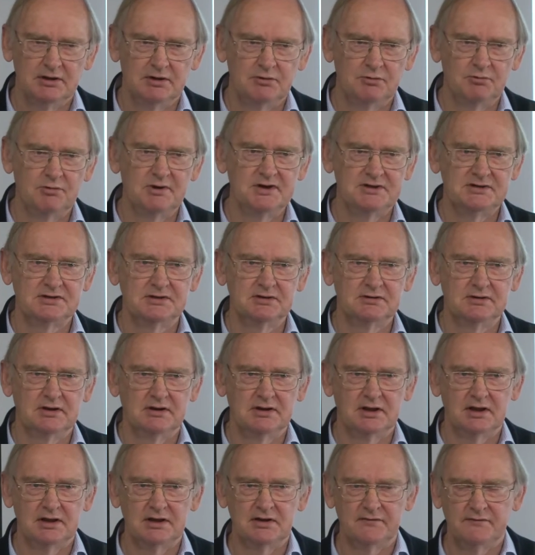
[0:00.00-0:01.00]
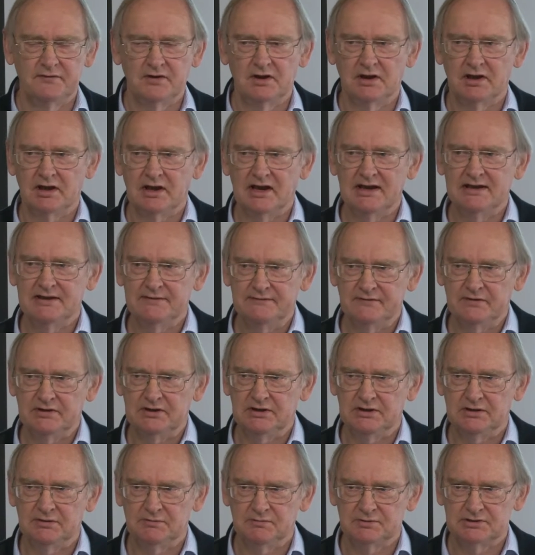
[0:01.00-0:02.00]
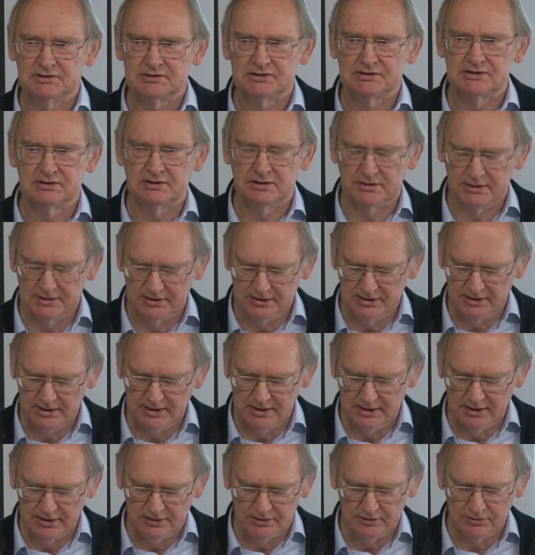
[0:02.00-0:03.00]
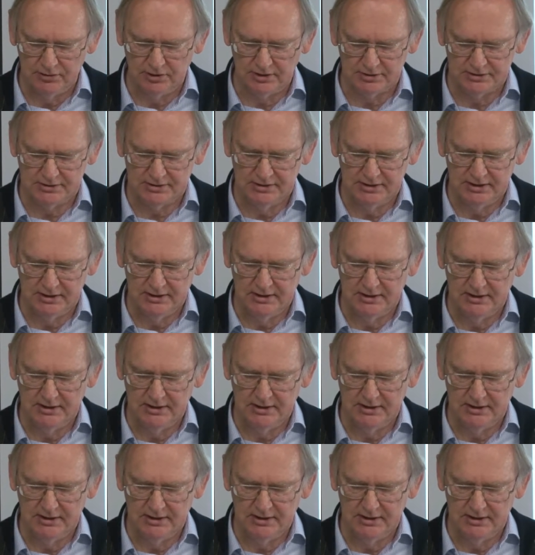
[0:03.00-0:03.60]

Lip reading: written over AV was certainly not